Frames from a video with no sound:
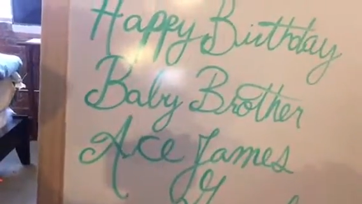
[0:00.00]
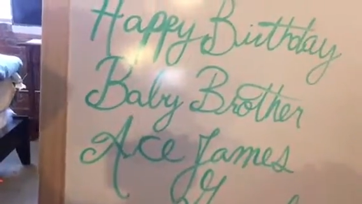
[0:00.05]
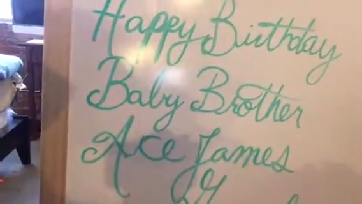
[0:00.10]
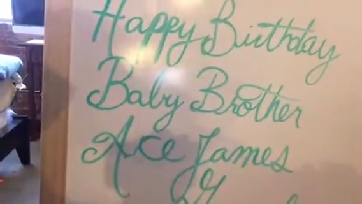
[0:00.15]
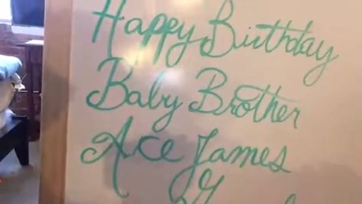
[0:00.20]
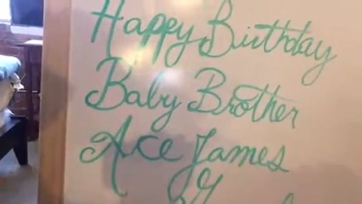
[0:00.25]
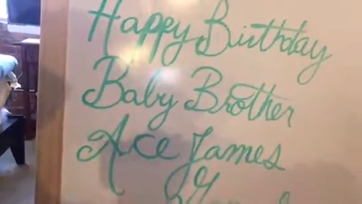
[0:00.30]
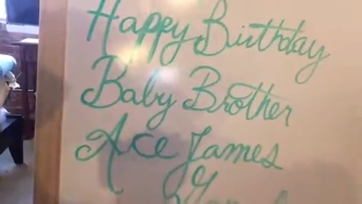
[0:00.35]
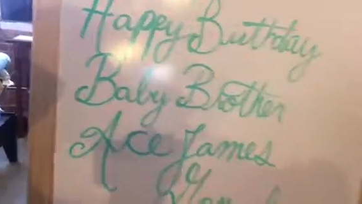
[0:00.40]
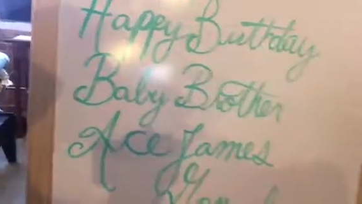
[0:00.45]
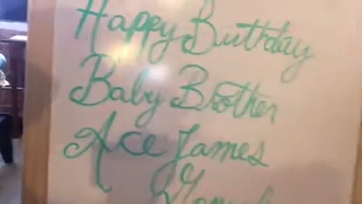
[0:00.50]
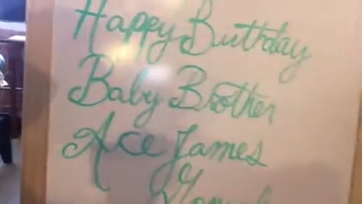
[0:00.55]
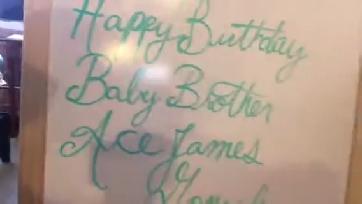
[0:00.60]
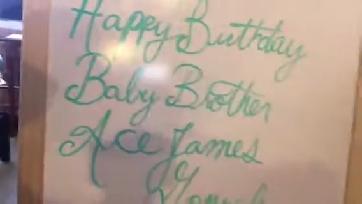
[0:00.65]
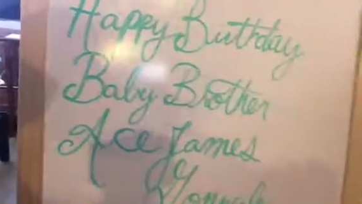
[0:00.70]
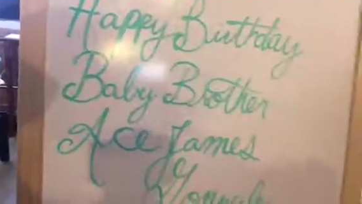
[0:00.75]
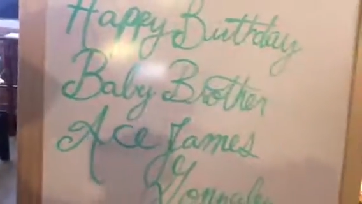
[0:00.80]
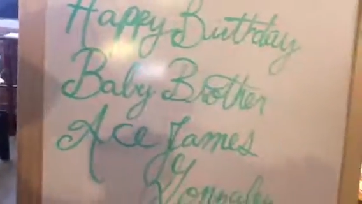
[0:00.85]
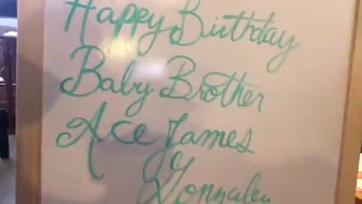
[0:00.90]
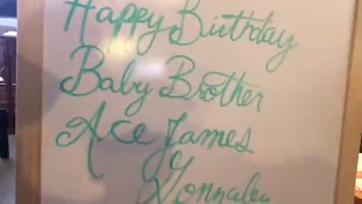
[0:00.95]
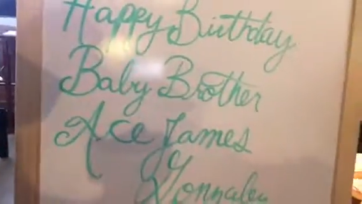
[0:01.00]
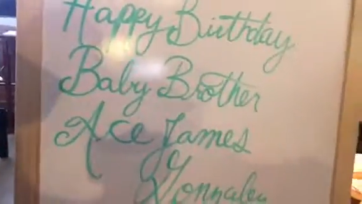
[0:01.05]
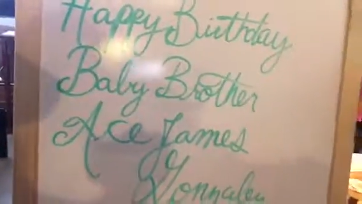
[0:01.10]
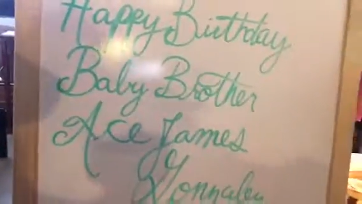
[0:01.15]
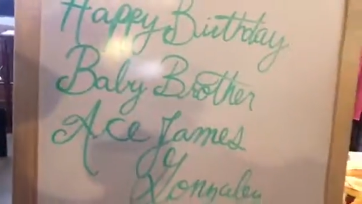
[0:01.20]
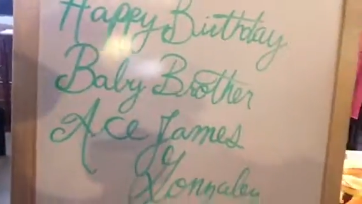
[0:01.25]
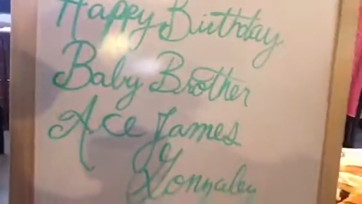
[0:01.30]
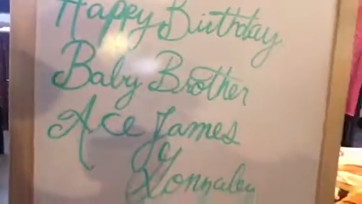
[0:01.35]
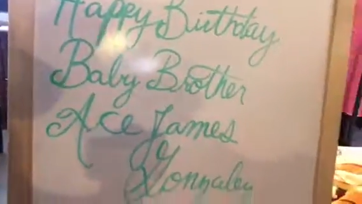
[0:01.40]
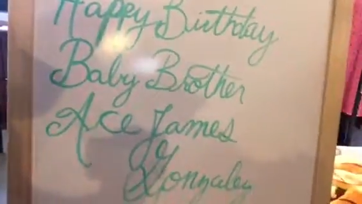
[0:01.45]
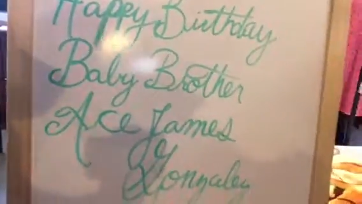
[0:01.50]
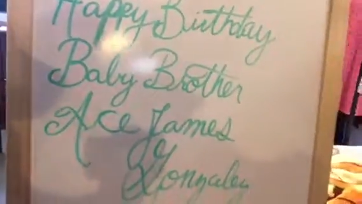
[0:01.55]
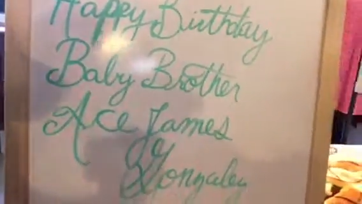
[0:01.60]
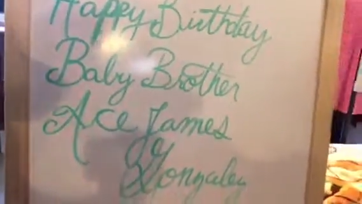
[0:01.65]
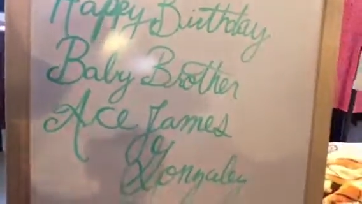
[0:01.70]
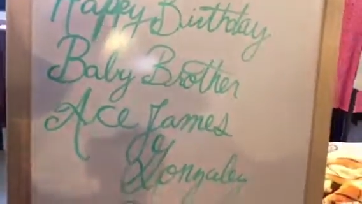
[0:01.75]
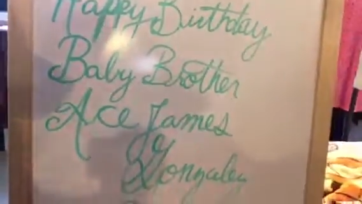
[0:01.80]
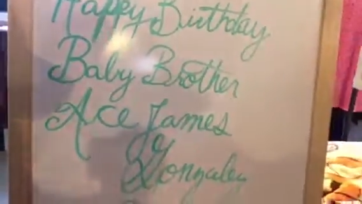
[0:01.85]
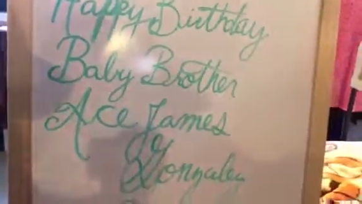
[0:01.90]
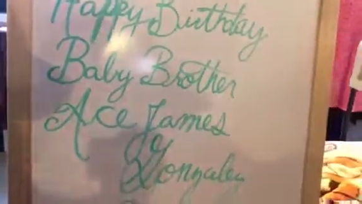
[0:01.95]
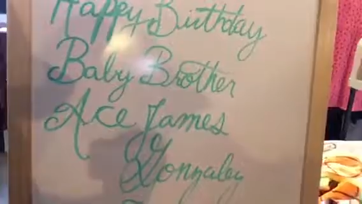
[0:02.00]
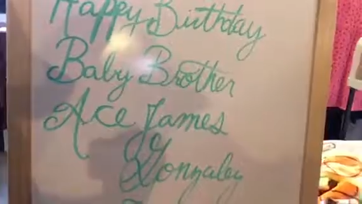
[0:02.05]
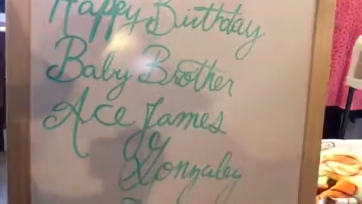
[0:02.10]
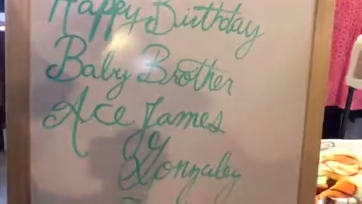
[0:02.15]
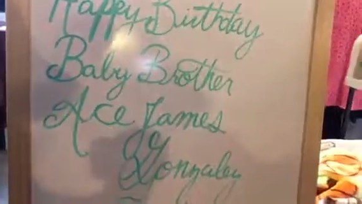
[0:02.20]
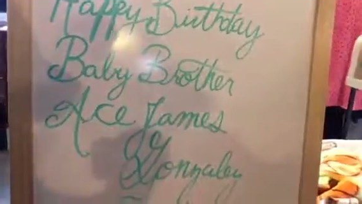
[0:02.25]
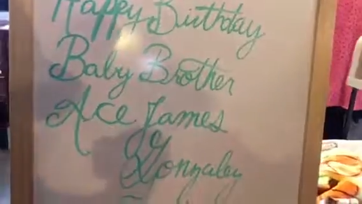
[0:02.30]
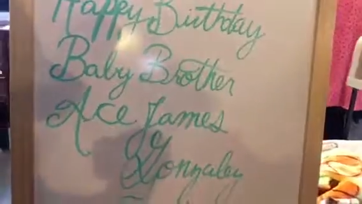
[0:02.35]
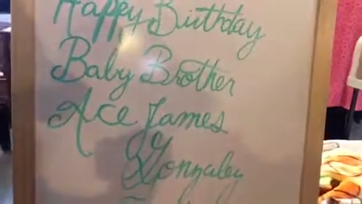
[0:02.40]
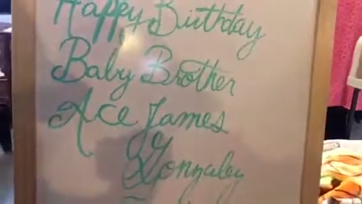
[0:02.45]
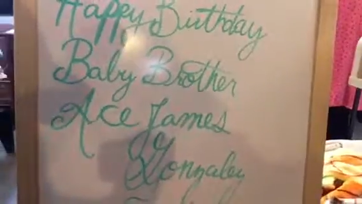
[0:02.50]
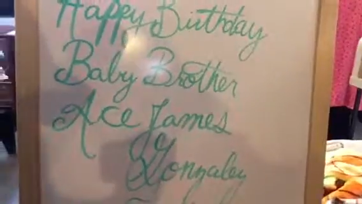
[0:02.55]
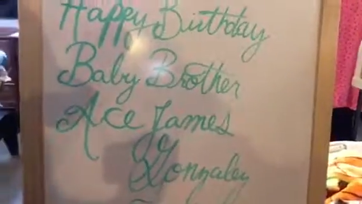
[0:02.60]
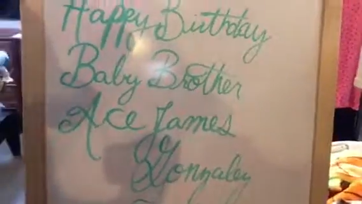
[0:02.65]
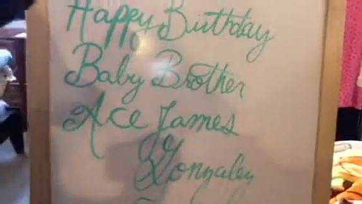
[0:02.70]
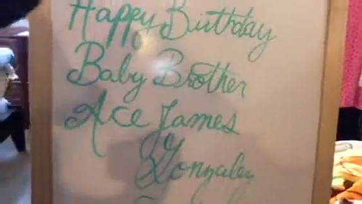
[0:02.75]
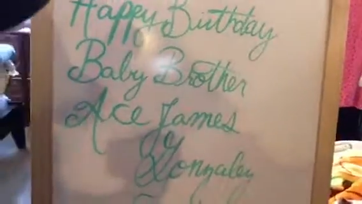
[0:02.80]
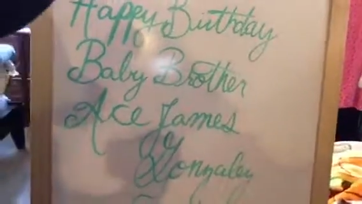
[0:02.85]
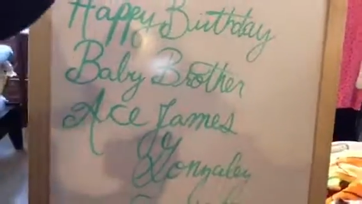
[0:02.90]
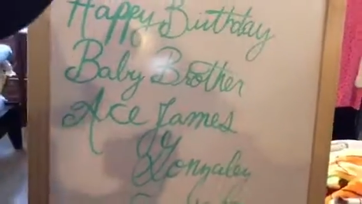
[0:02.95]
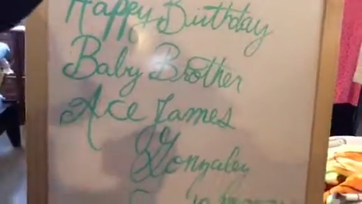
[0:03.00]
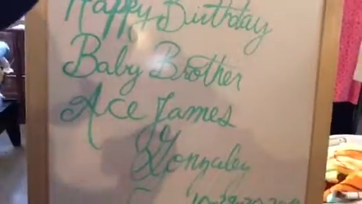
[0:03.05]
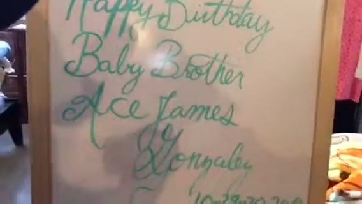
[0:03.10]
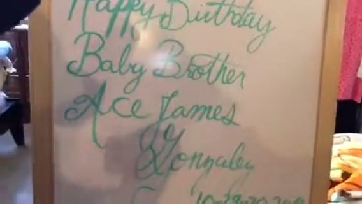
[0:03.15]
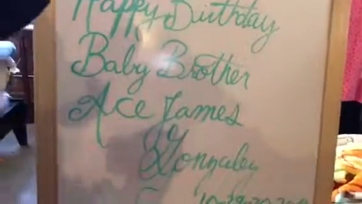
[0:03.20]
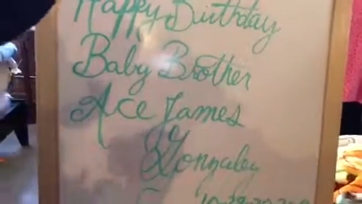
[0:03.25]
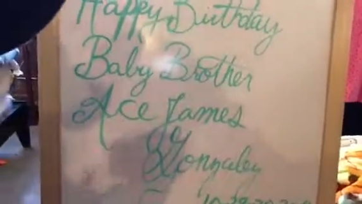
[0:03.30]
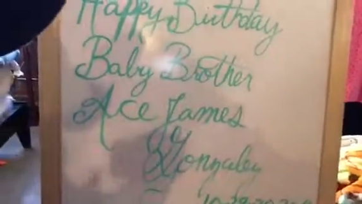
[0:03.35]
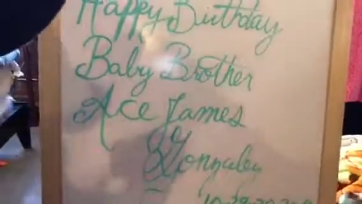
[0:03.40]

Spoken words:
Nobody's mouth can be seen.